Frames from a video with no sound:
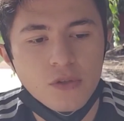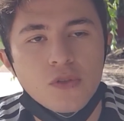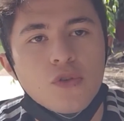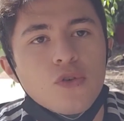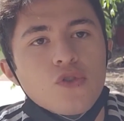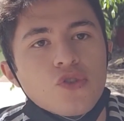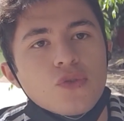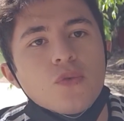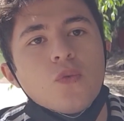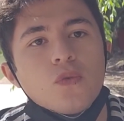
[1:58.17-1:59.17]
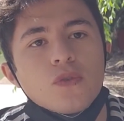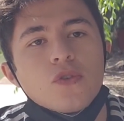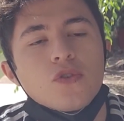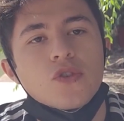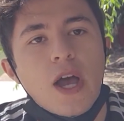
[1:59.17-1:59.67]
you
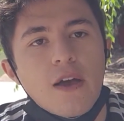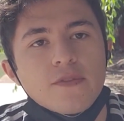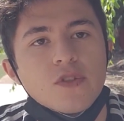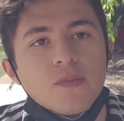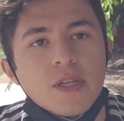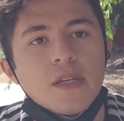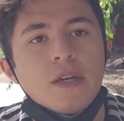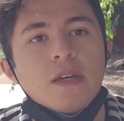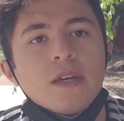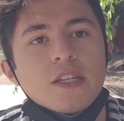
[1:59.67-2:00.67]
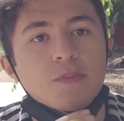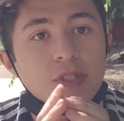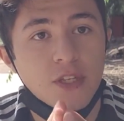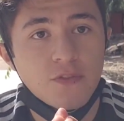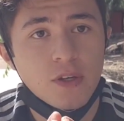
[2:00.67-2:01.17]
just have to be
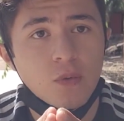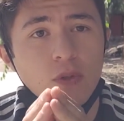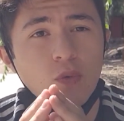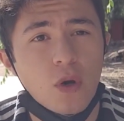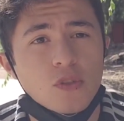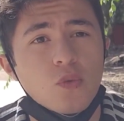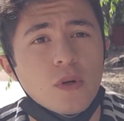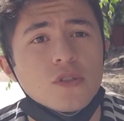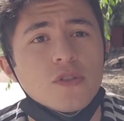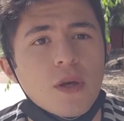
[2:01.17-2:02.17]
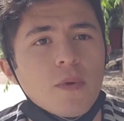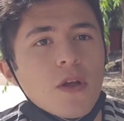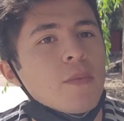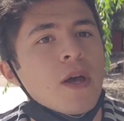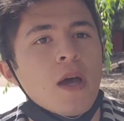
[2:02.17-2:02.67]
specific with what you want to
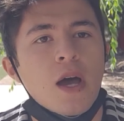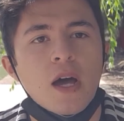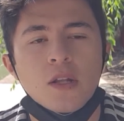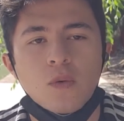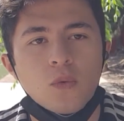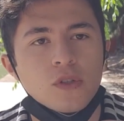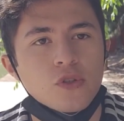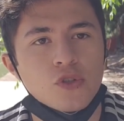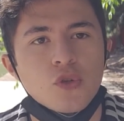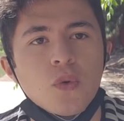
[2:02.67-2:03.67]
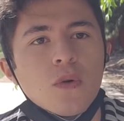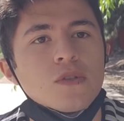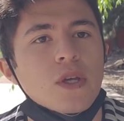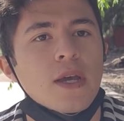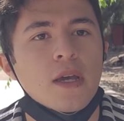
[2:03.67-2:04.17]
develop, and with your
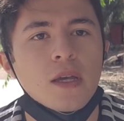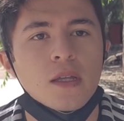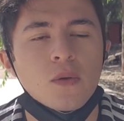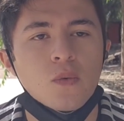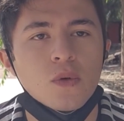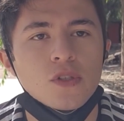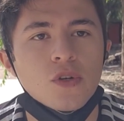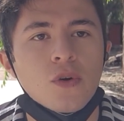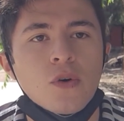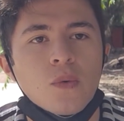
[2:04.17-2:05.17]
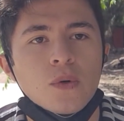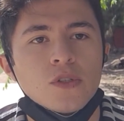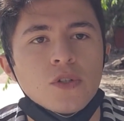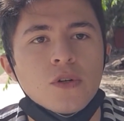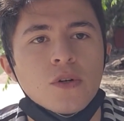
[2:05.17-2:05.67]
tools and with
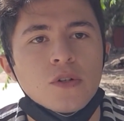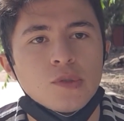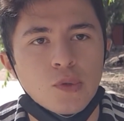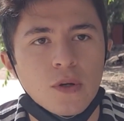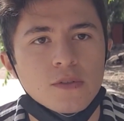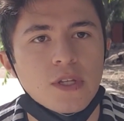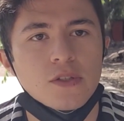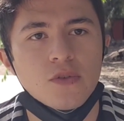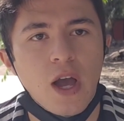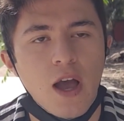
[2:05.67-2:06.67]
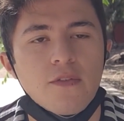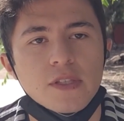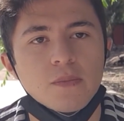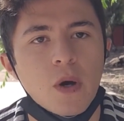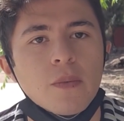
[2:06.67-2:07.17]
your drills that you have at
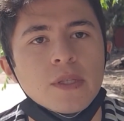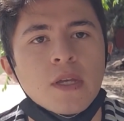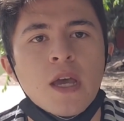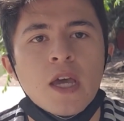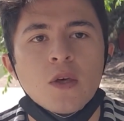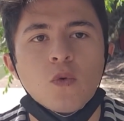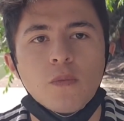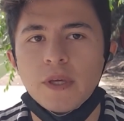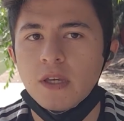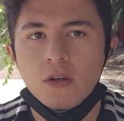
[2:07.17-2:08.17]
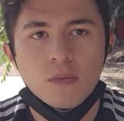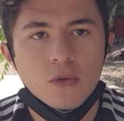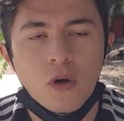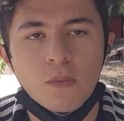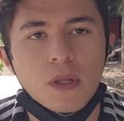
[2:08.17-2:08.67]
the moment, it will be
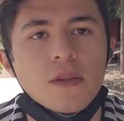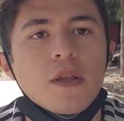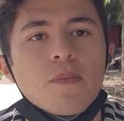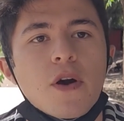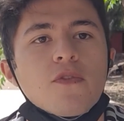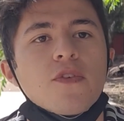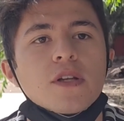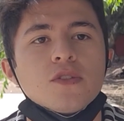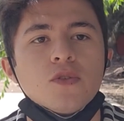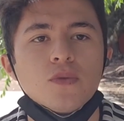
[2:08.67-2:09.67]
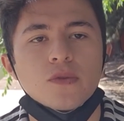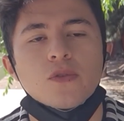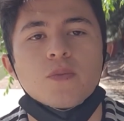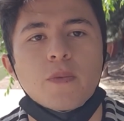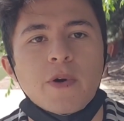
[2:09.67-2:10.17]
completely perfect to
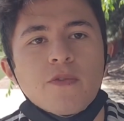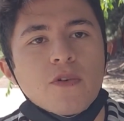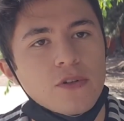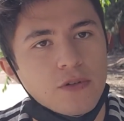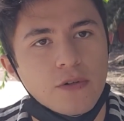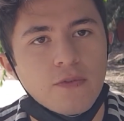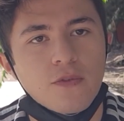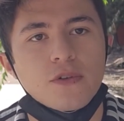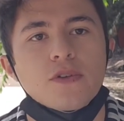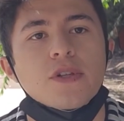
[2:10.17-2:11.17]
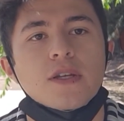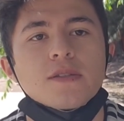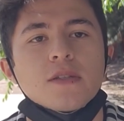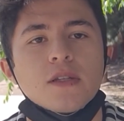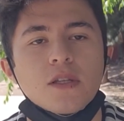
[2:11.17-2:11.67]
prepare for your
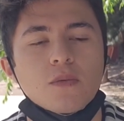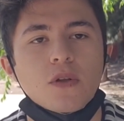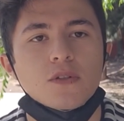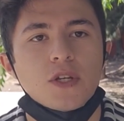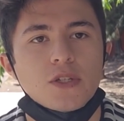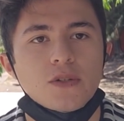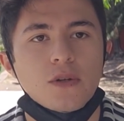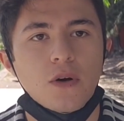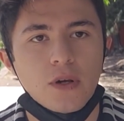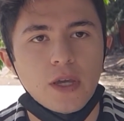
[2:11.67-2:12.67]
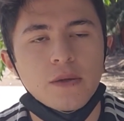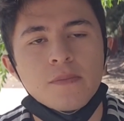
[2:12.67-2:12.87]
next individual session. Okay,